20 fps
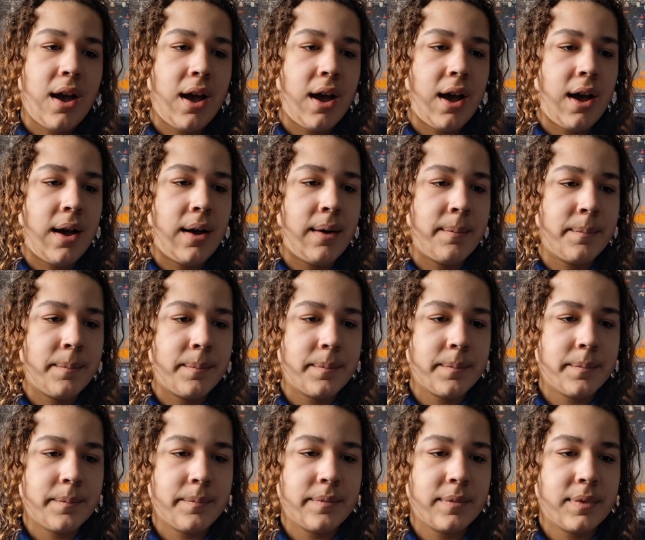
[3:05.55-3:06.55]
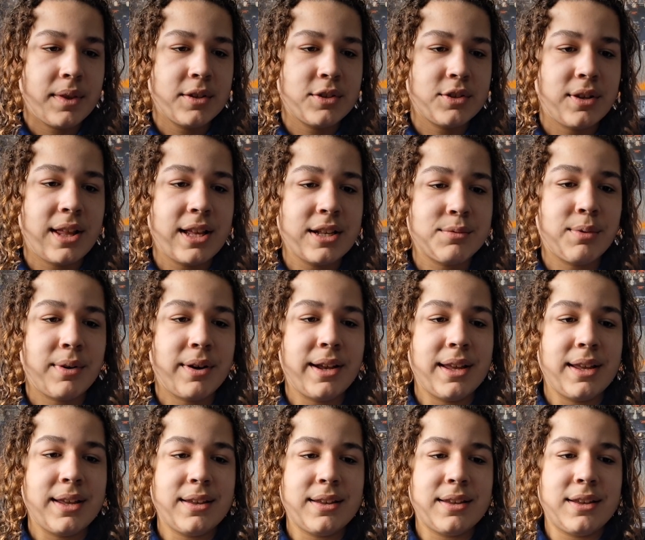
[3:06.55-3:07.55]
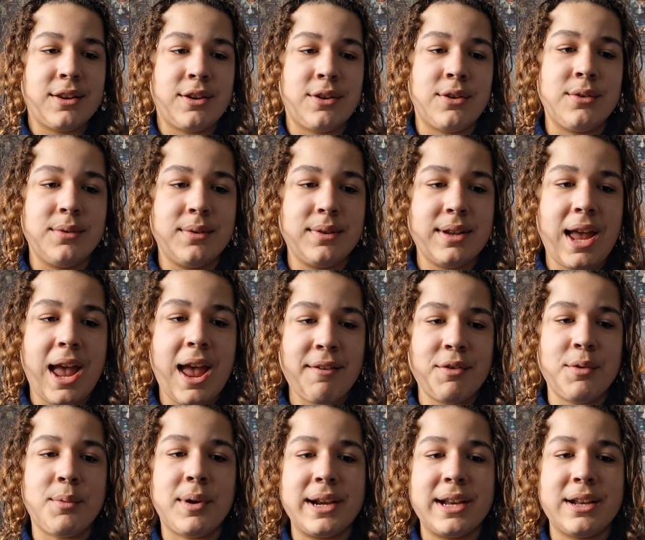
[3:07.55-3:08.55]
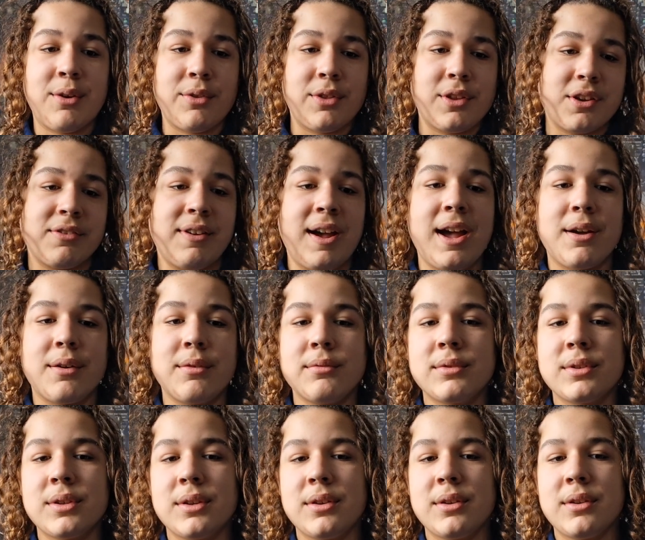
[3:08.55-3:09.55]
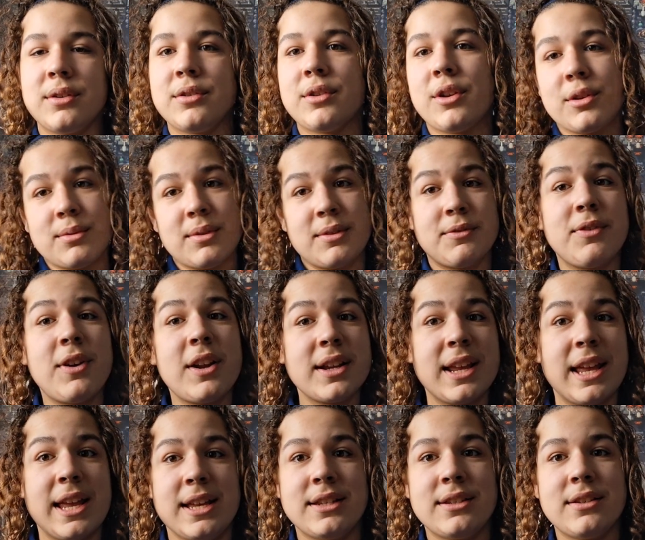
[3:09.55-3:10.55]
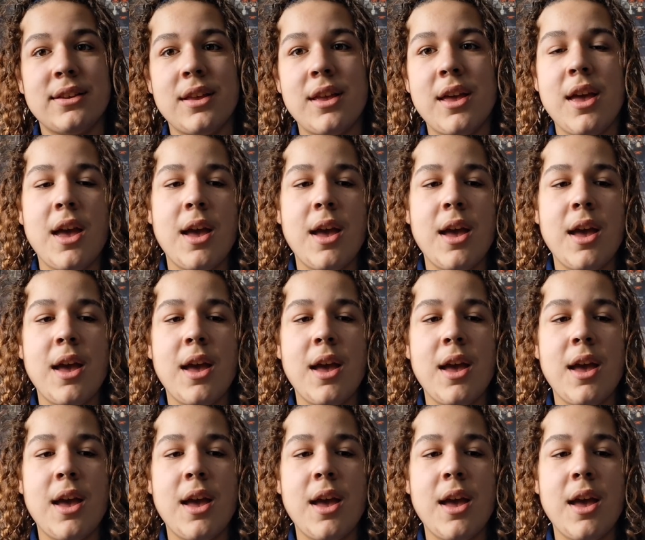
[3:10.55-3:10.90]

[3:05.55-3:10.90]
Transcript: So that's why, everyone on the ground knows which flight it is.